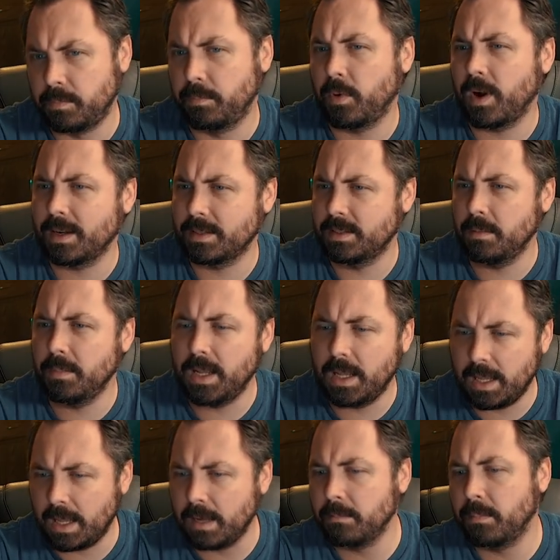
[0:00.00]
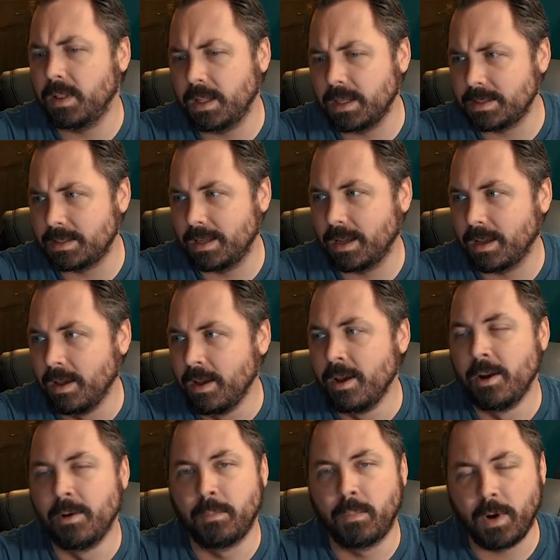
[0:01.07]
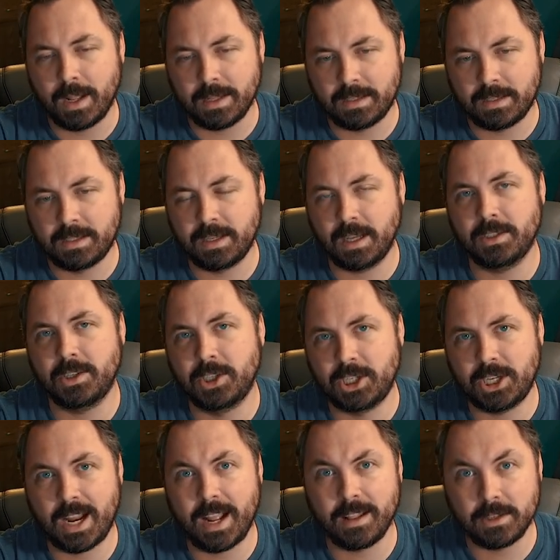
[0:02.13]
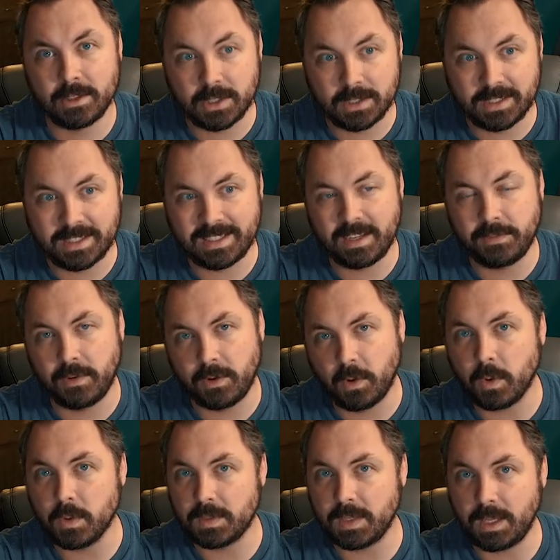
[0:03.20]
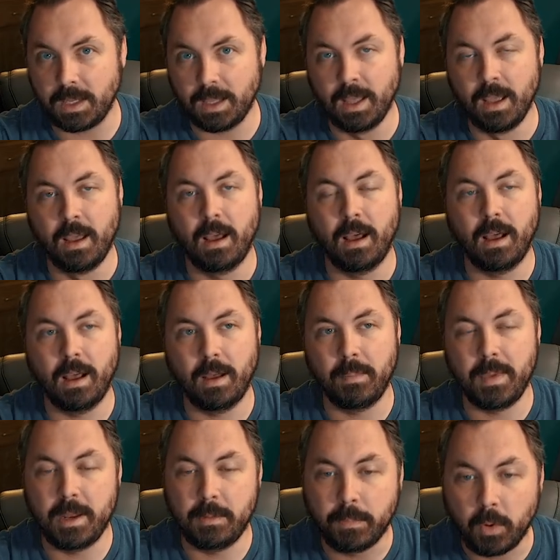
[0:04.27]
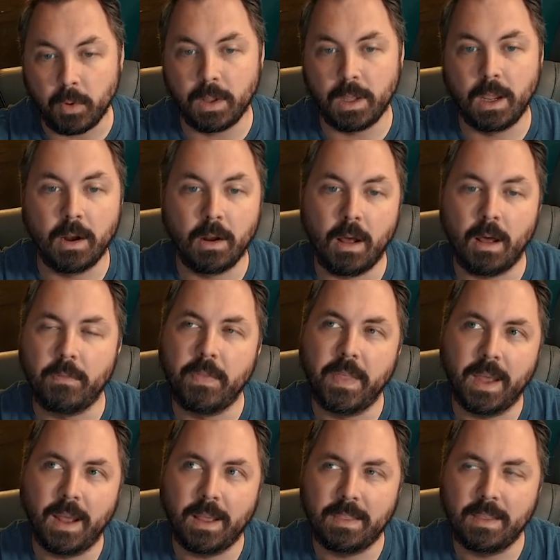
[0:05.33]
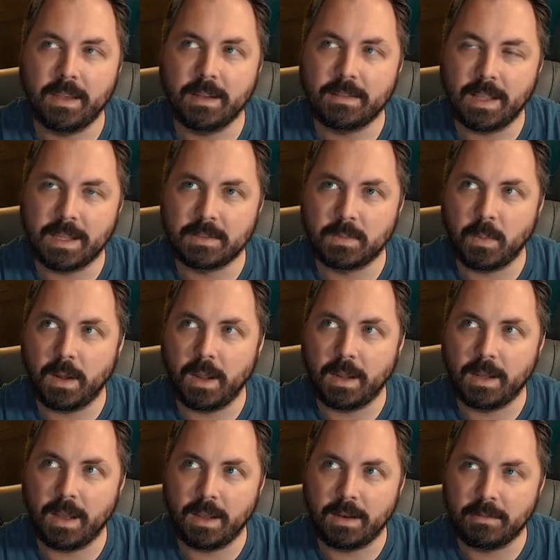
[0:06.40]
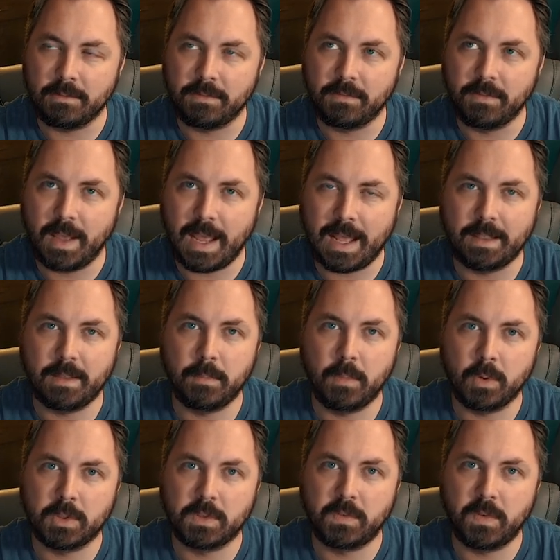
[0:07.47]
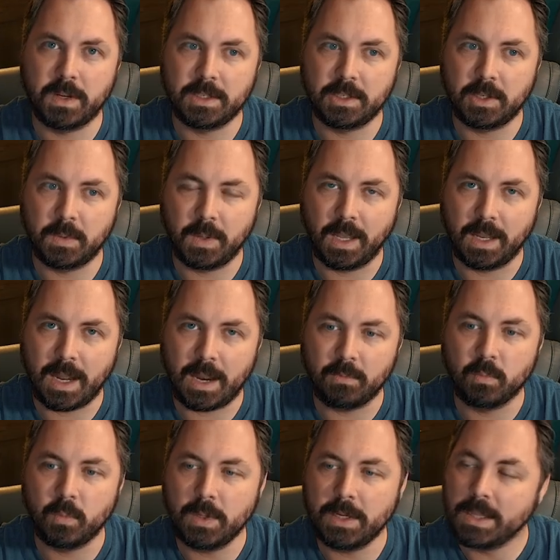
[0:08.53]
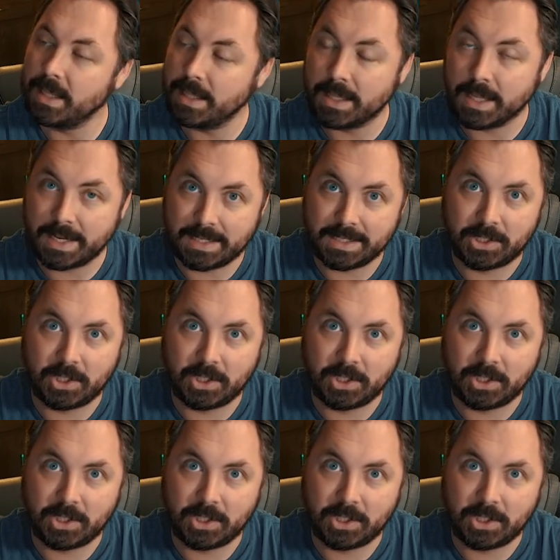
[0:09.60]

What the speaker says: Proximity and Ballistic brought such challenges and difficulty in pulling it off that I think that's why I kind of had the most fun doing it. I really like a